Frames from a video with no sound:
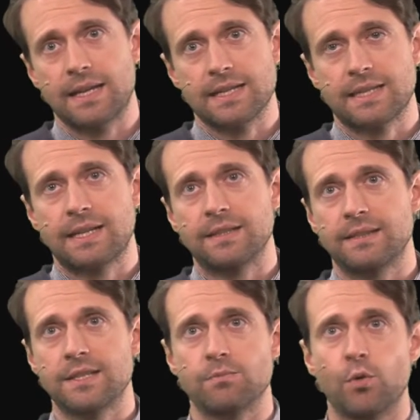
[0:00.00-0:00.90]
start
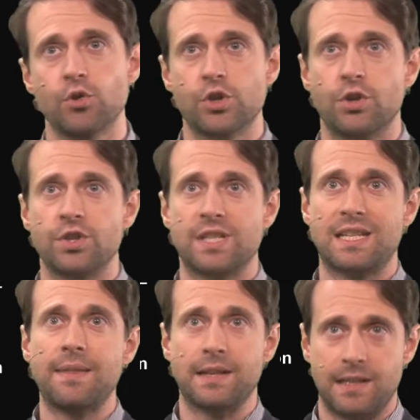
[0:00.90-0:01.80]
its motion
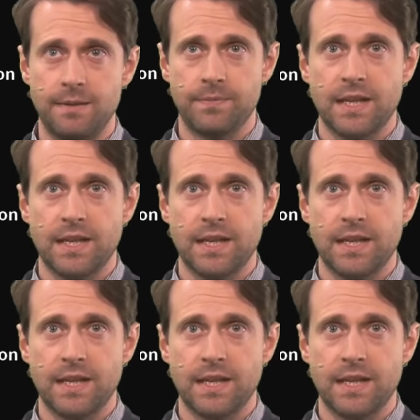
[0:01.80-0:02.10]
suddenly